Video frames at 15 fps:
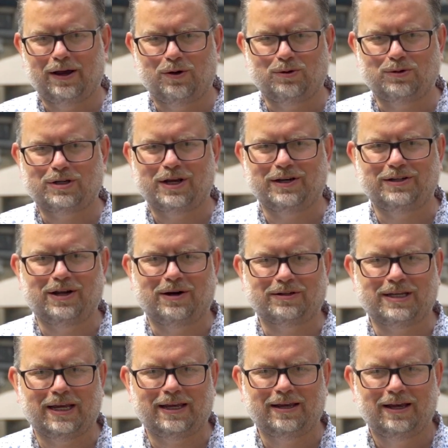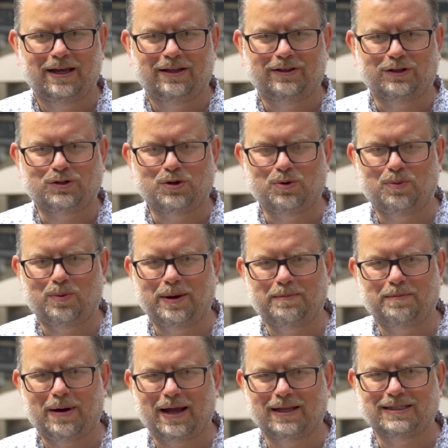who's conducting the two
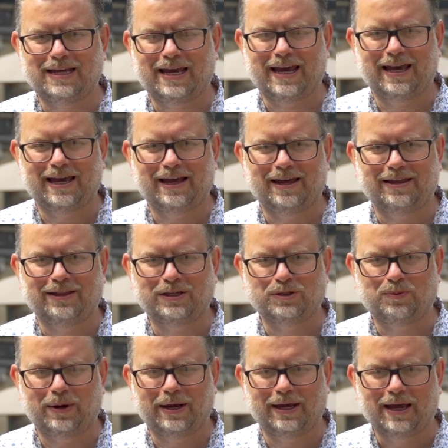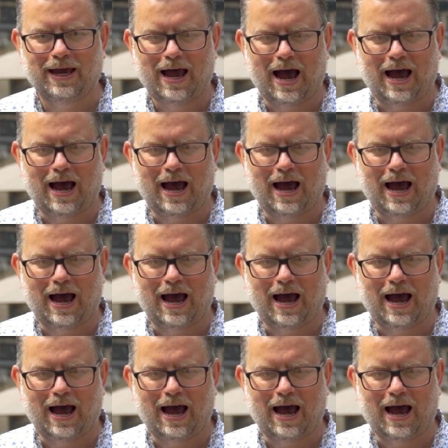wind bands here this week